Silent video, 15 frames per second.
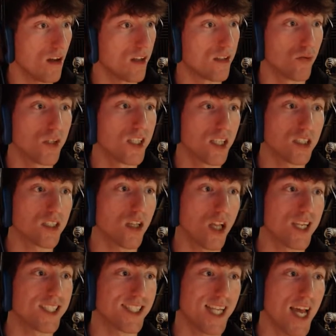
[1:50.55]
He really doesn't
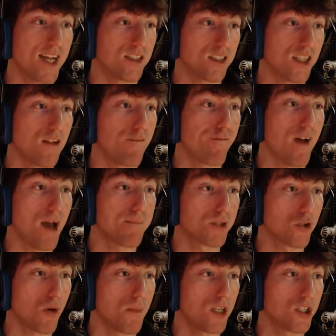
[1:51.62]
like his hand. Did he fap
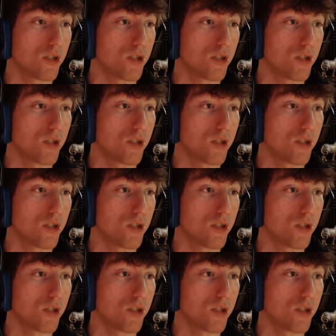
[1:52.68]
so much?